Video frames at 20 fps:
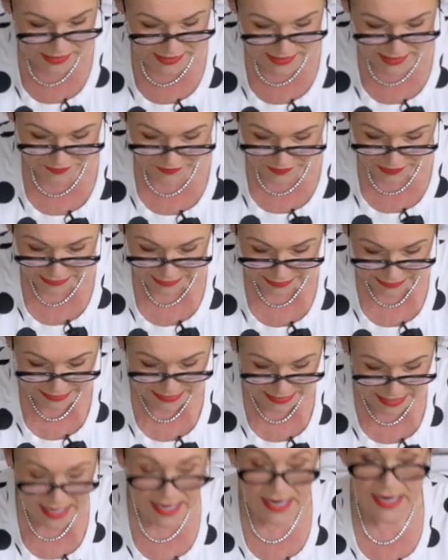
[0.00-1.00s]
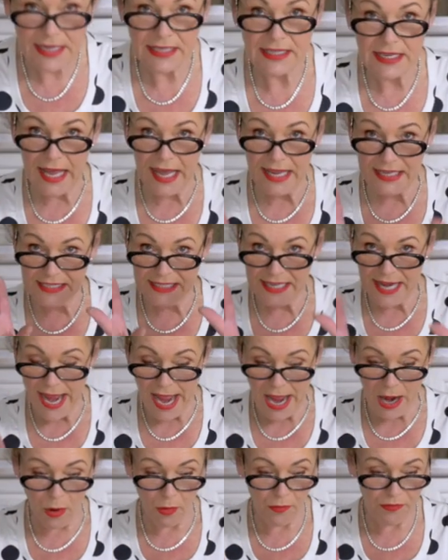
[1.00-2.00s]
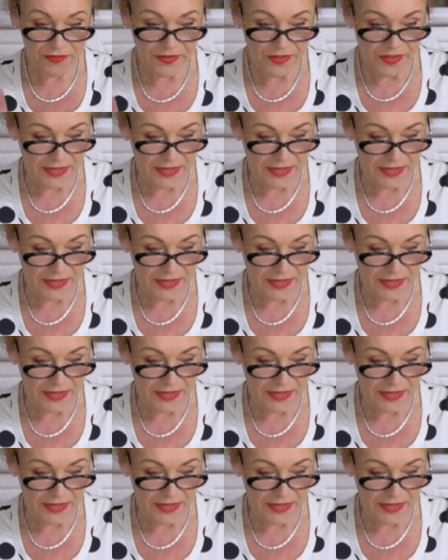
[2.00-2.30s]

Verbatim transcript: definitely need a towel for the